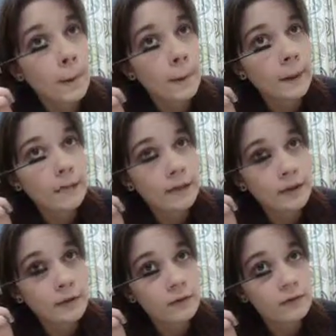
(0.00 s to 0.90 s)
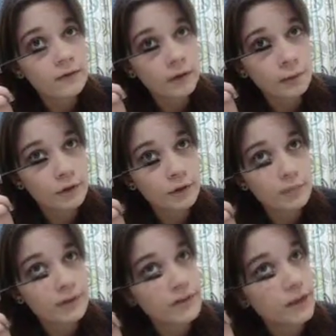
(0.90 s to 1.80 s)
And I have like fingerprinted
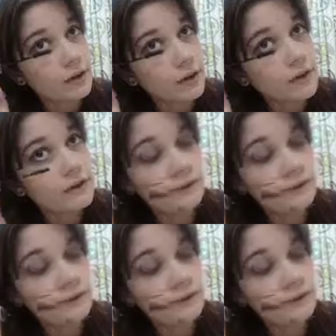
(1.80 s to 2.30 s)
mascara there.